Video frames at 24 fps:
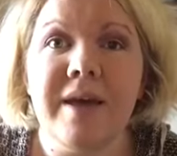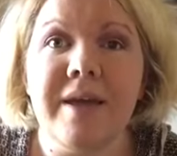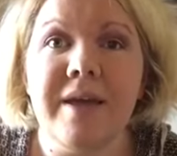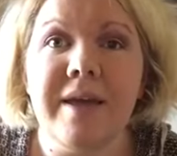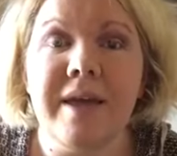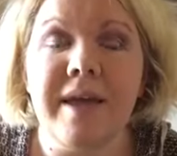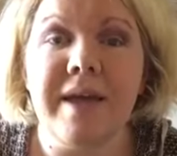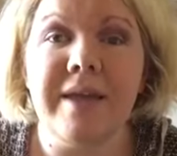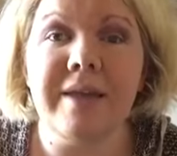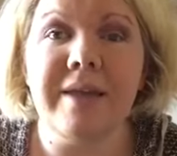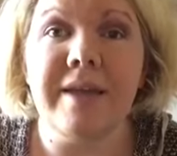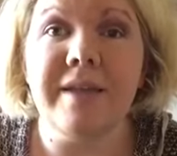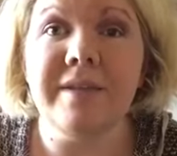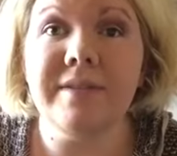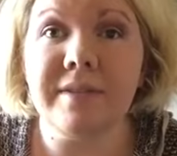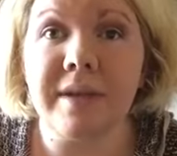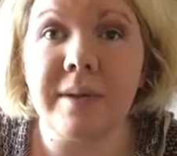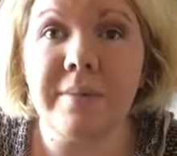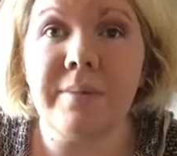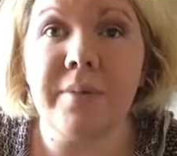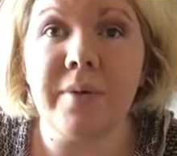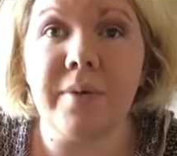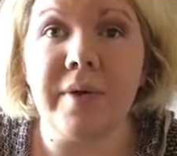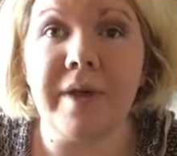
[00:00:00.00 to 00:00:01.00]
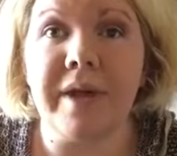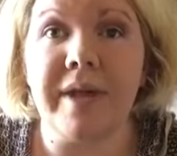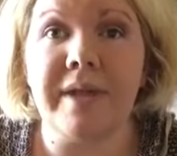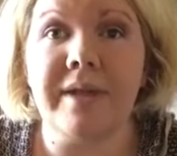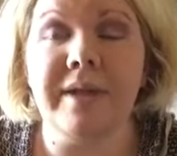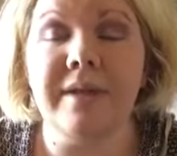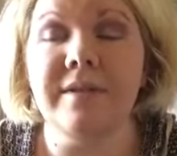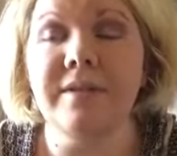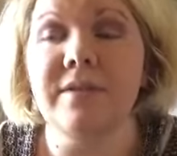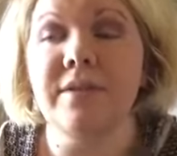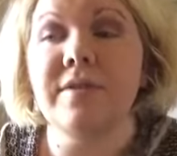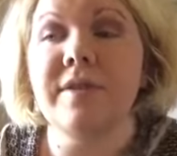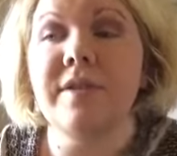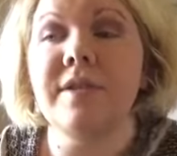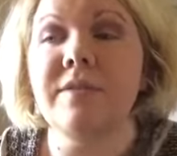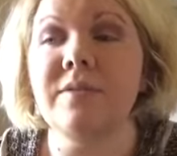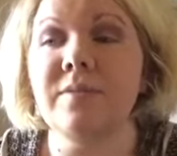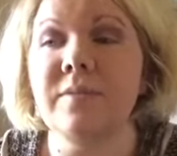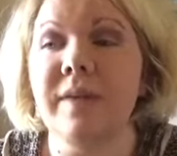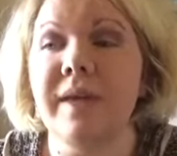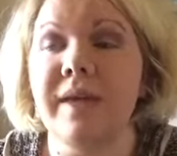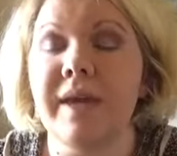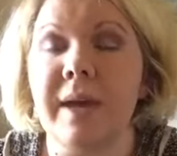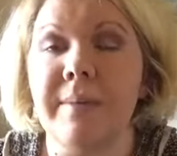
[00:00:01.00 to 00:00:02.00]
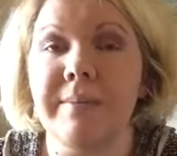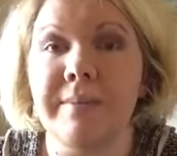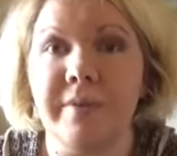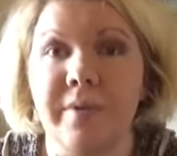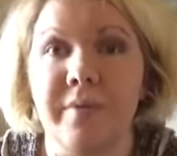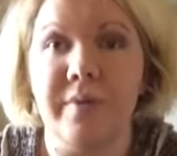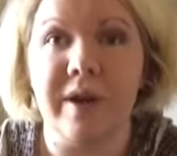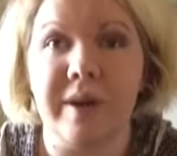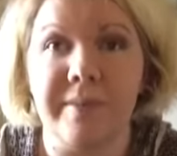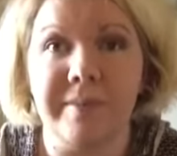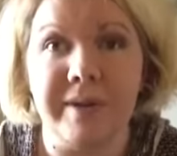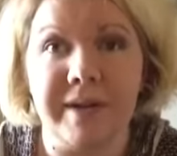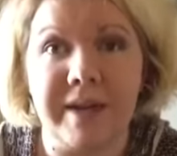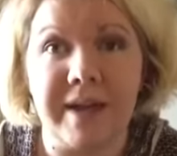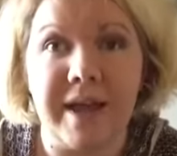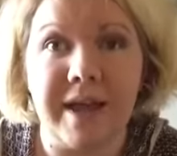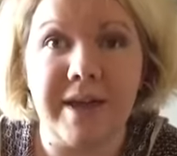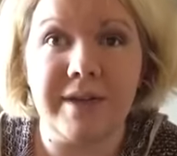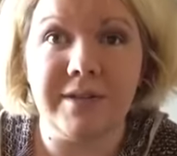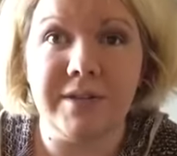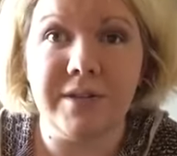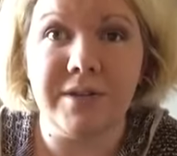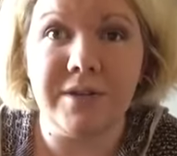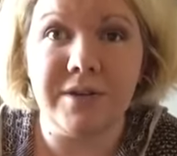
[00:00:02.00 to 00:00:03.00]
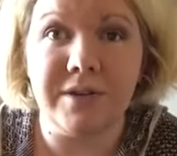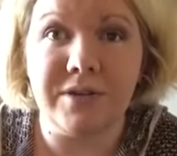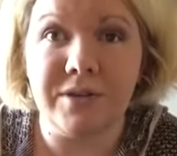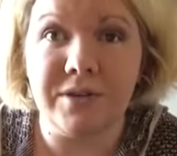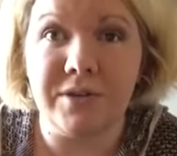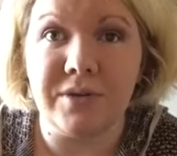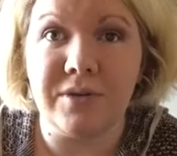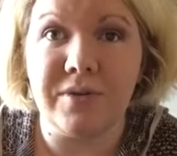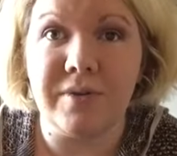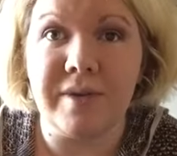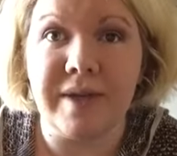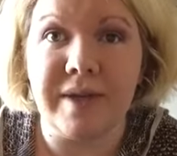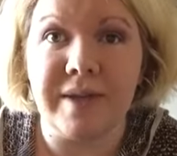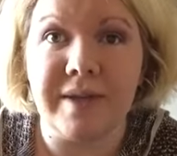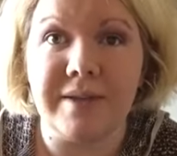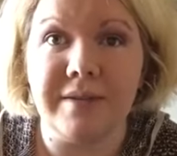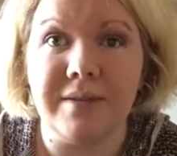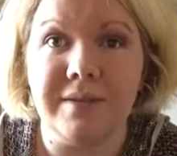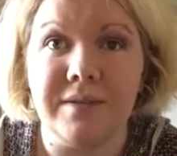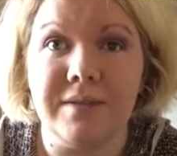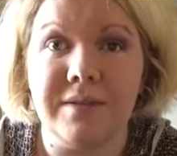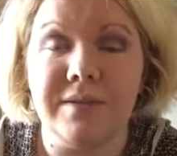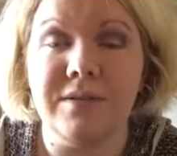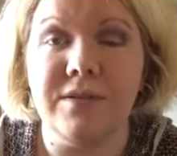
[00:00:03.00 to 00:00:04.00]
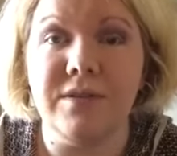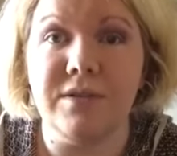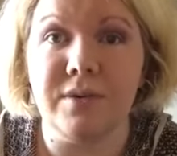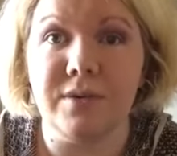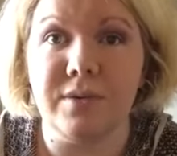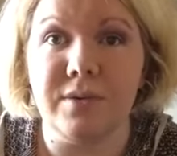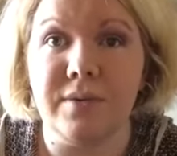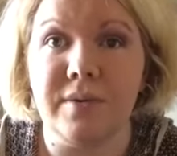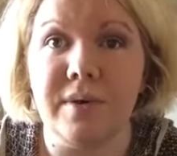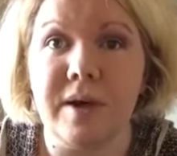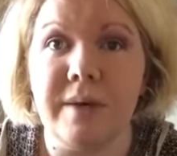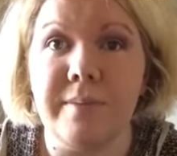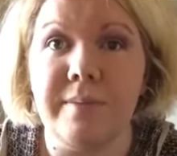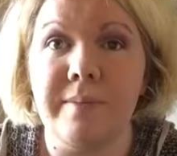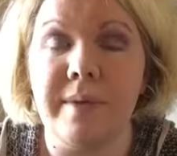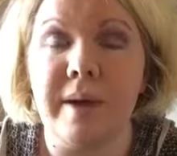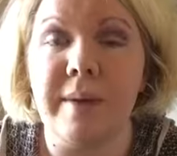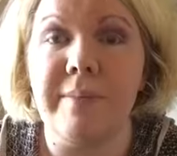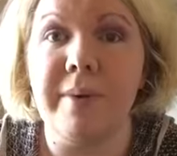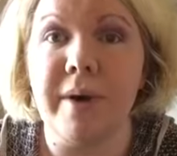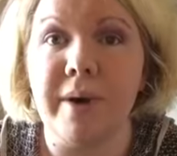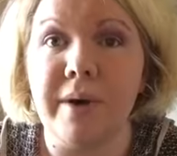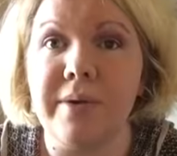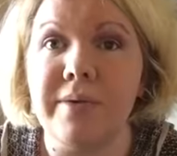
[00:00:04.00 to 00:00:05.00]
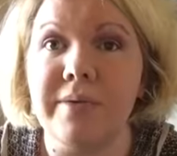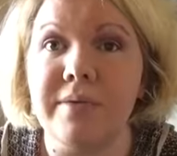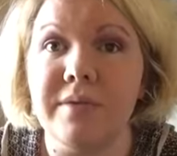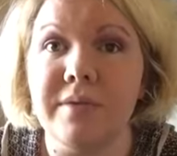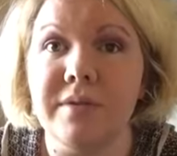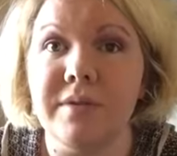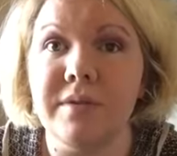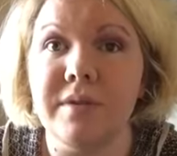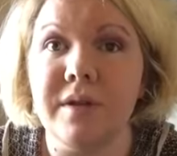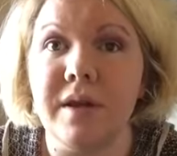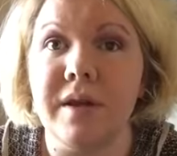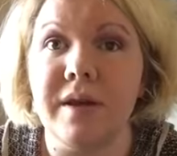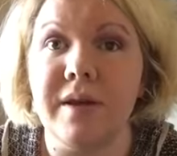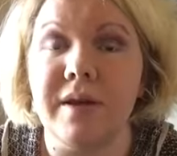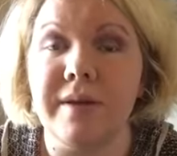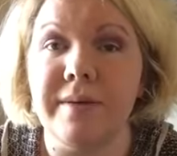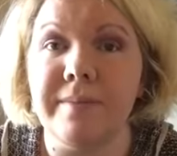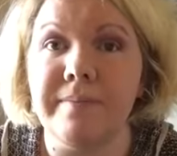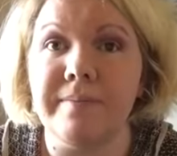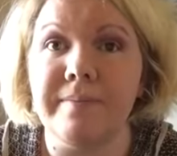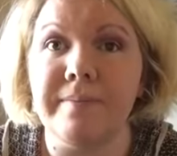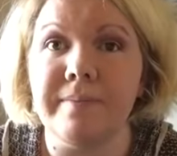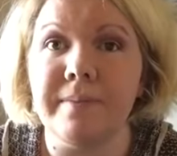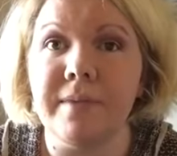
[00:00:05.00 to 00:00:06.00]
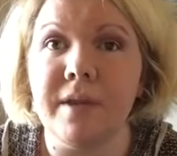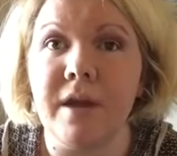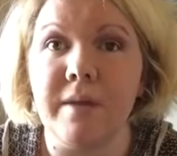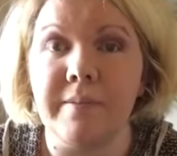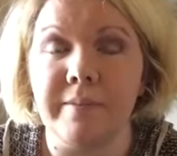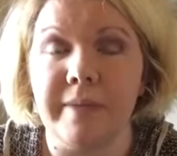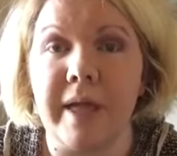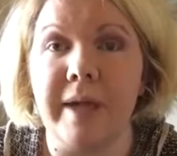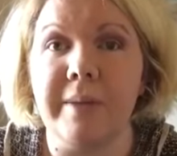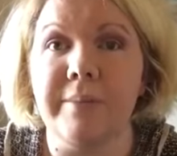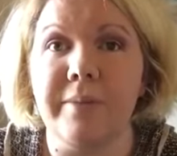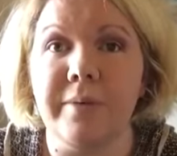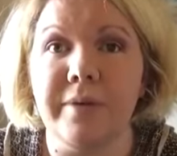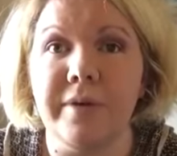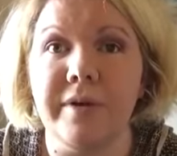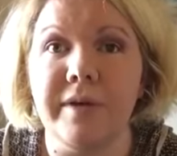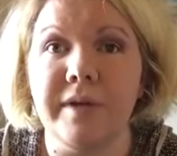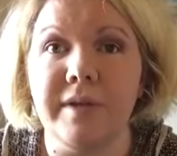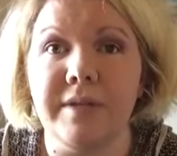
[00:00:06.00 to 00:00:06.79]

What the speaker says: and at some point, so this week, what I'm going to ask you to do is do a post on Blackboard,